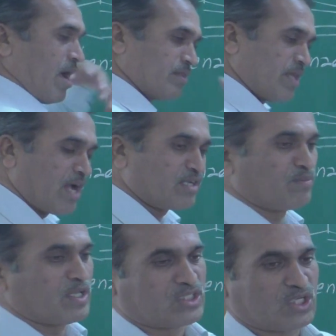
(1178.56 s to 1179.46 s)
and that
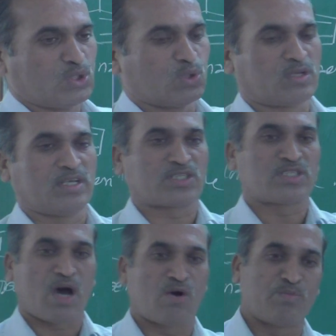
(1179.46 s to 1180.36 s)
benzene nucleus
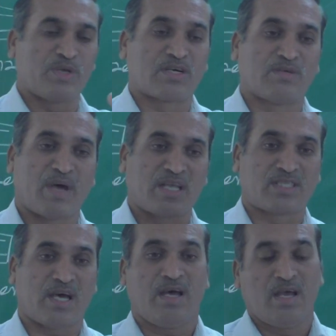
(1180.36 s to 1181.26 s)
now become
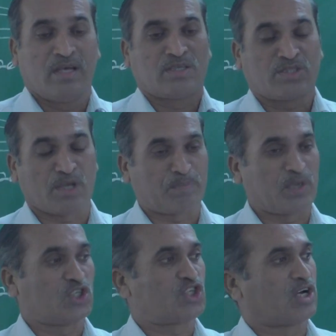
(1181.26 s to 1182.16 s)
as a
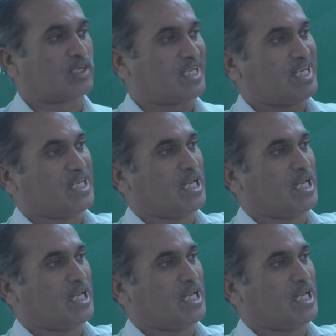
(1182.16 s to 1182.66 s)
sufficiently